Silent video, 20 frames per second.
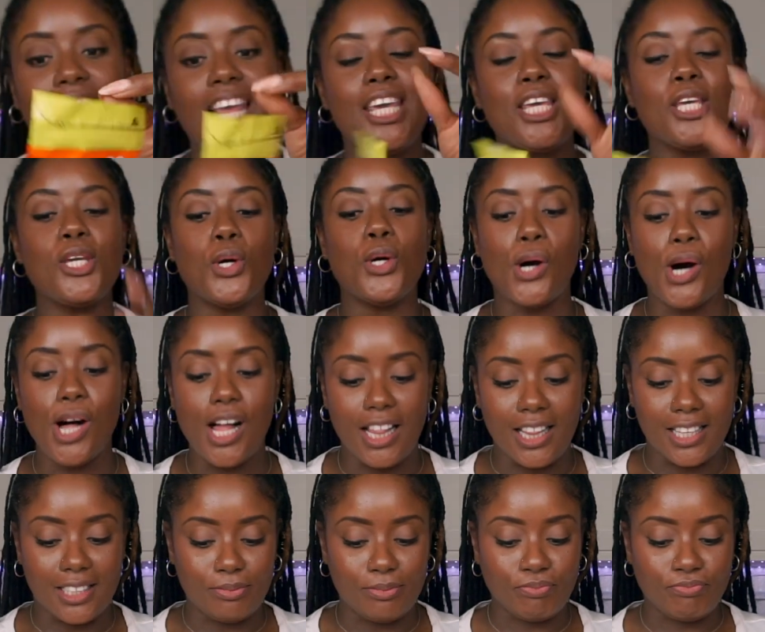
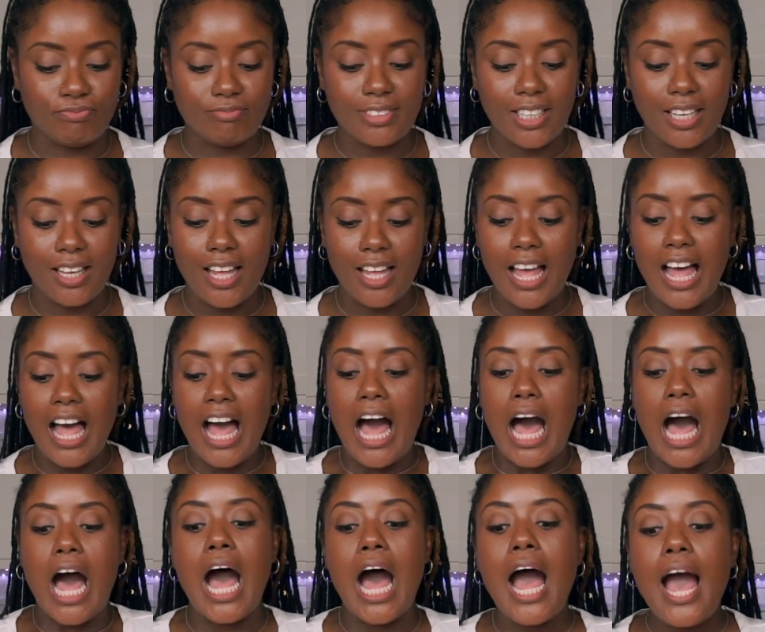Y'all,
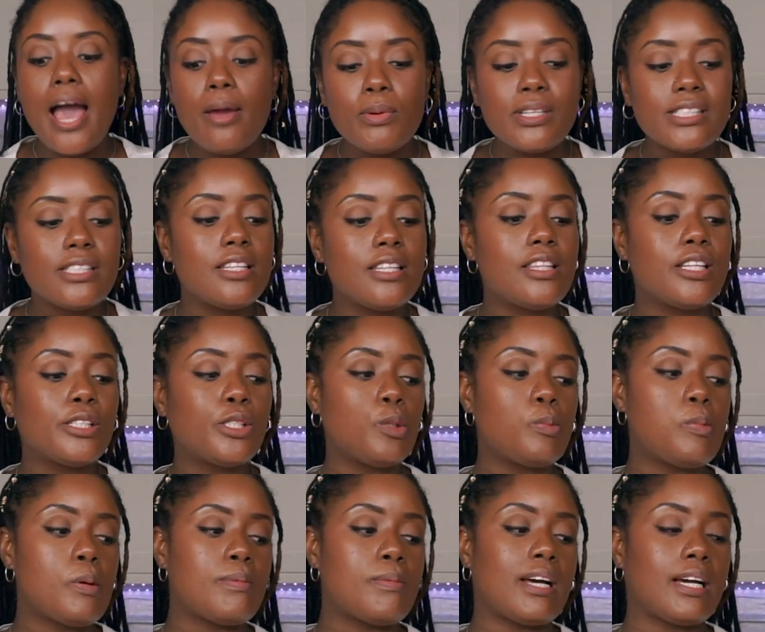I was in the
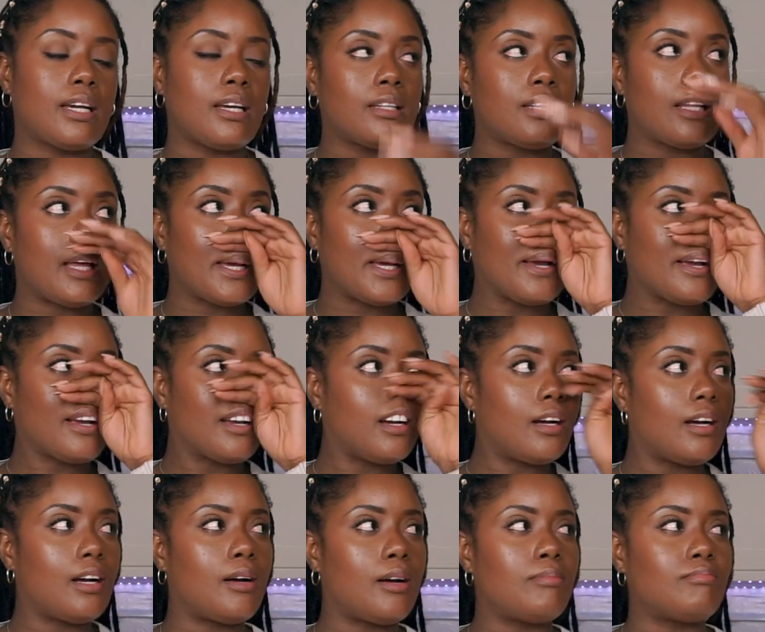supermarket like
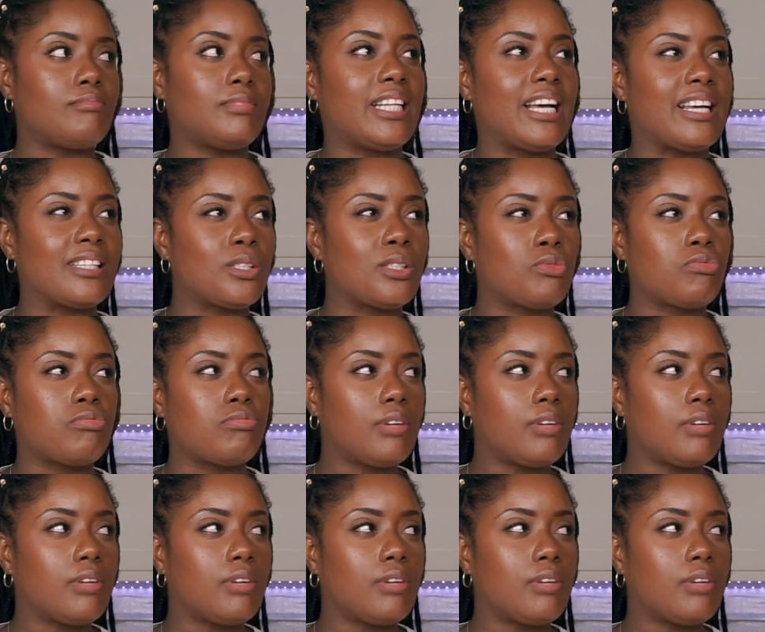last